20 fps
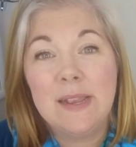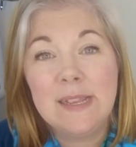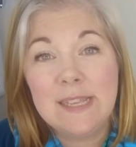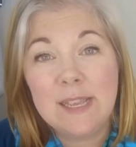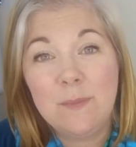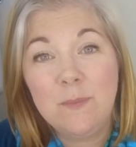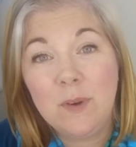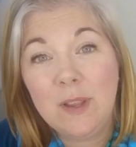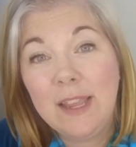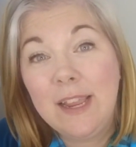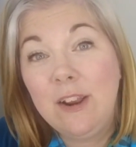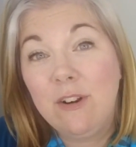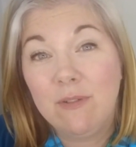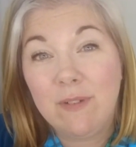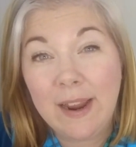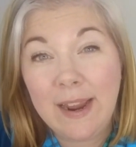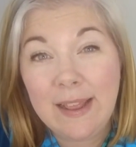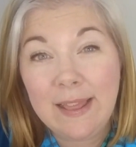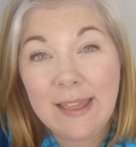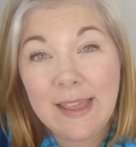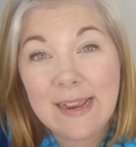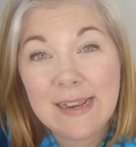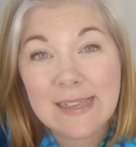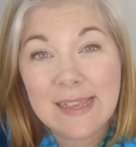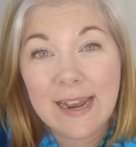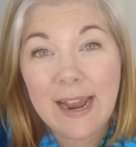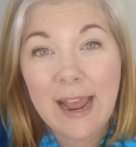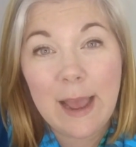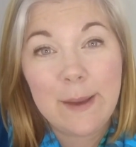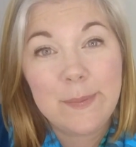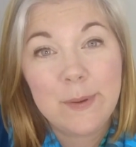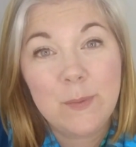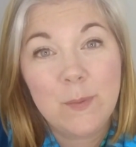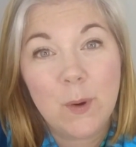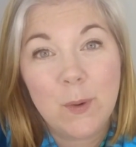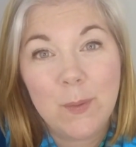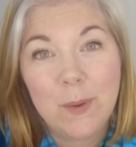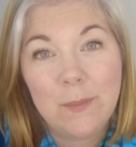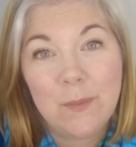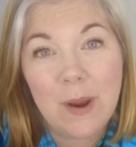Some really great things that happened
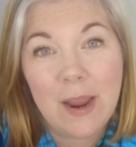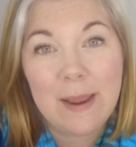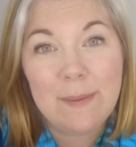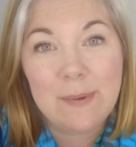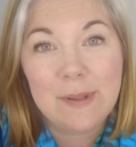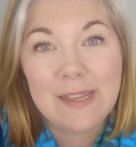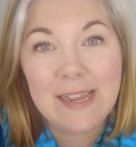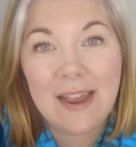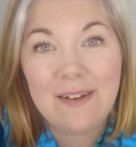where we were able